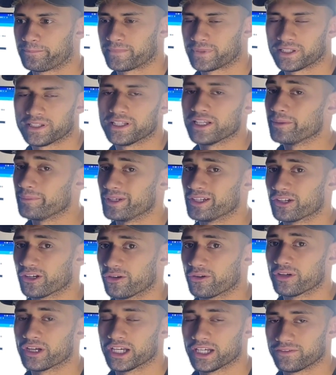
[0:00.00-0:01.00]
Let me
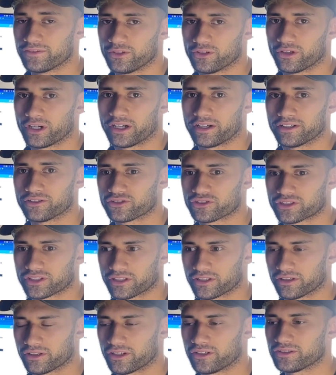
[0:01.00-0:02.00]
know if you are
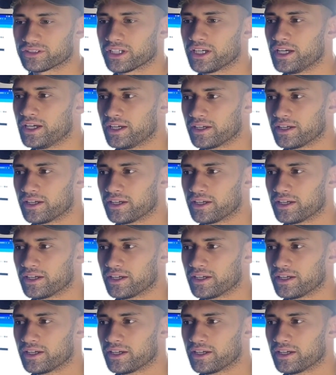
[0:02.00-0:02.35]
interested in those,